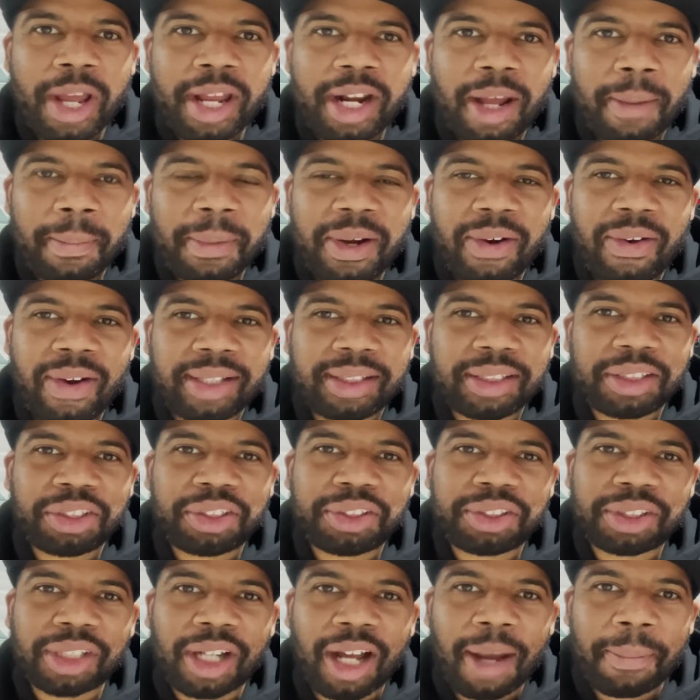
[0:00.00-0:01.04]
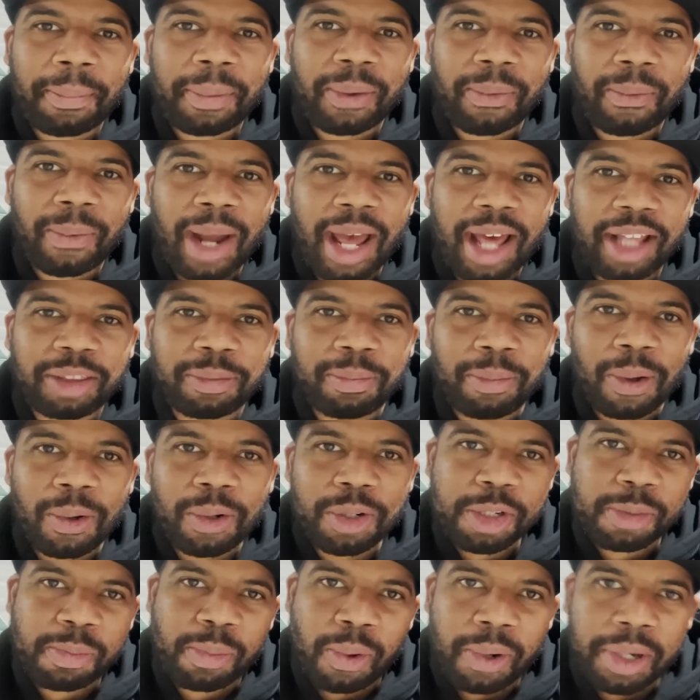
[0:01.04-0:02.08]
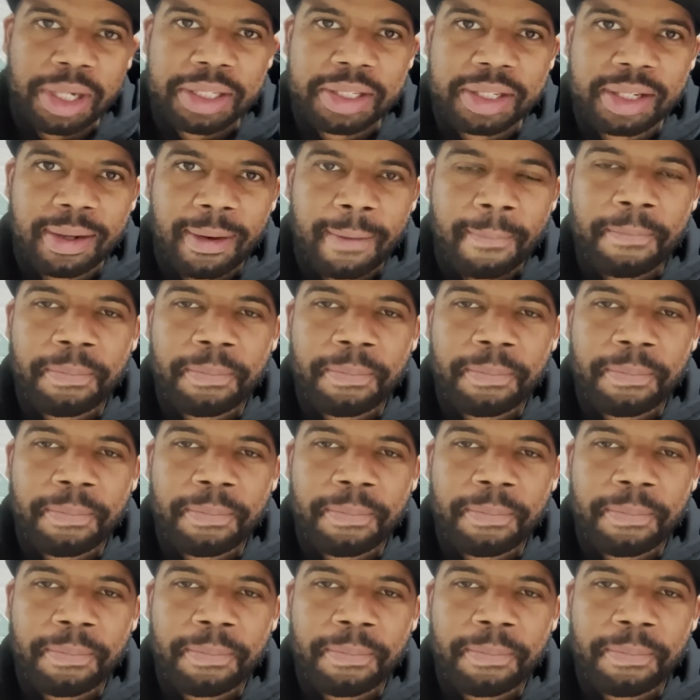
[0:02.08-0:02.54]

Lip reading: and I'm here at the shop at Rath Motorsports.